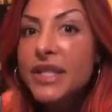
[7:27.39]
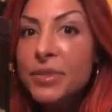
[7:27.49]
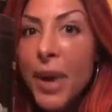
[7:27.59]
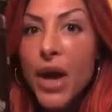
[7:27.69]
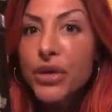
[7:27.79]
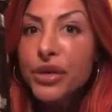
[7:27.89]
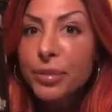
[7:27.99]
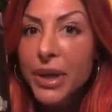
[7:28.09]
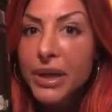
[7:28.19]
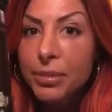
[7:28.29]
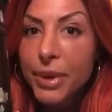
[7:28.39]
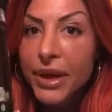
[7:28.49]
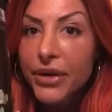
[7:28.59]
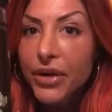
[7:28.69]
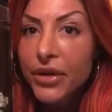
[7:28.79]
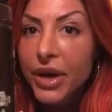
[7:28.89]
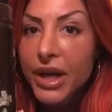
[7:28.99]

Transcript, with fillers: is powdered peanut butter.